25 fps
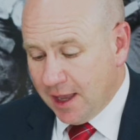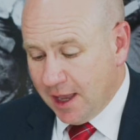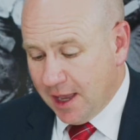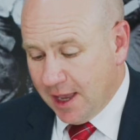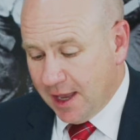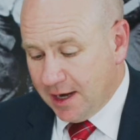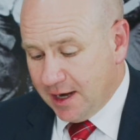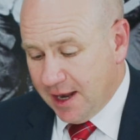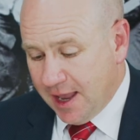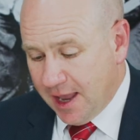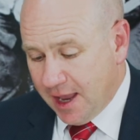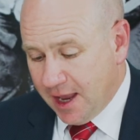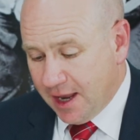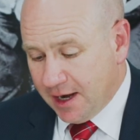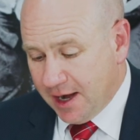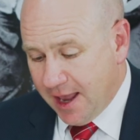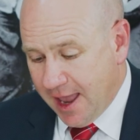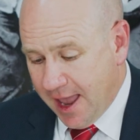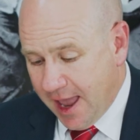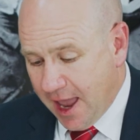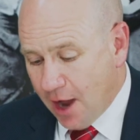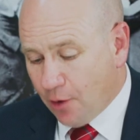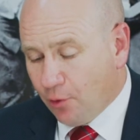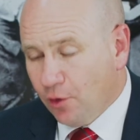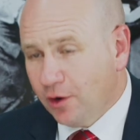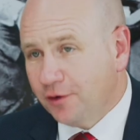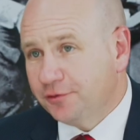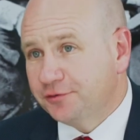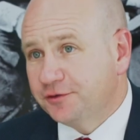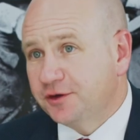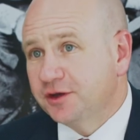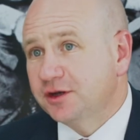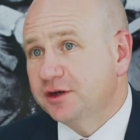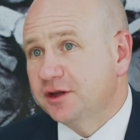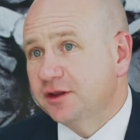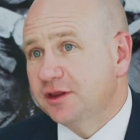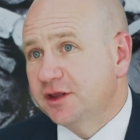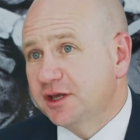And how
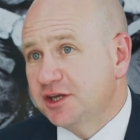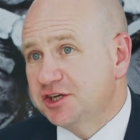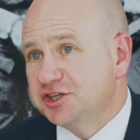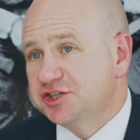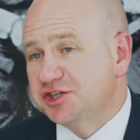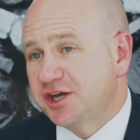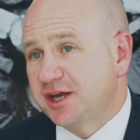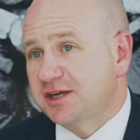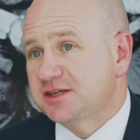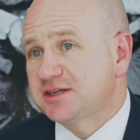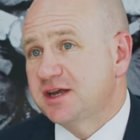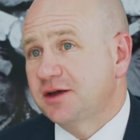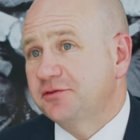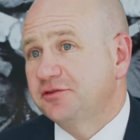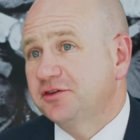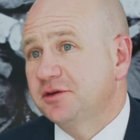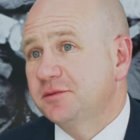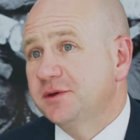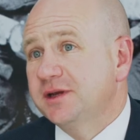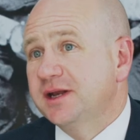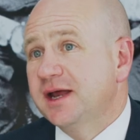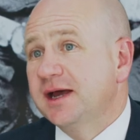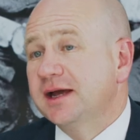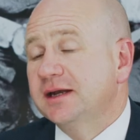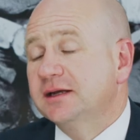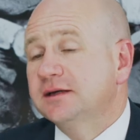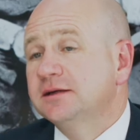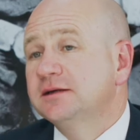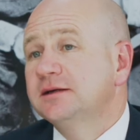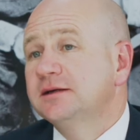often do these checks have to be done?